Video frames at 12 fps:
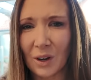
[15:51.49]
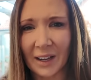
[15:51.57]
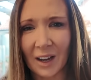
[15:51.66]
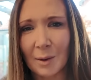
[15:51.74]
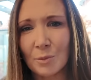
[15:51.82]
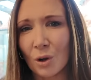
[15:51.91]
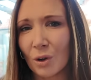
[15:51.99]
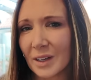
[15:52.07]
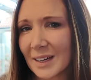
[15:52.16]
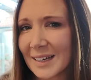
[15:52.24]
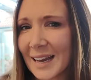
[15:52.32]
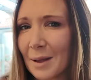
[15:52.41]
Like, I'm not
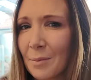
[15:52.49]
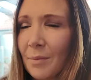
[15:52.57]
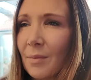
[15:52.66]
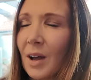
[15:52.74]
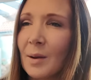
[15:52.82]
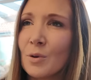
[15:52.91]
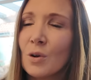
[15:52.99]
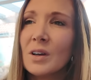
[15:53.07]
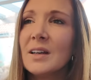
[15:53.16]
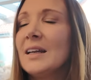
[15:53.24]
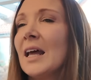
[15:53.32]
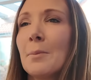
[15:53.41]
going
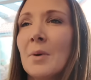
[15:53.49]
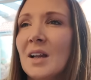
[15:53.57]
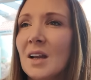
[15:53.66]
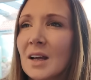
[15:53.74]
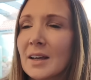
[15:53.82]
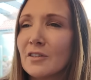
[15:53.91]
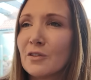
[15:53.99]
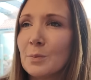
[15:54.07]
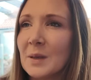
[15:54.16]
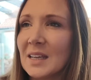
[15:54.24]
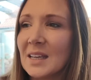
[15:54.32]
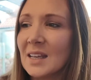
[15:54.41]
to let my life
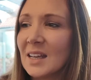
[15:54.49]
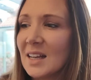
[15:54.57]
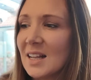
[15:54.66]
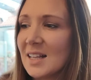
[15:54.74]
be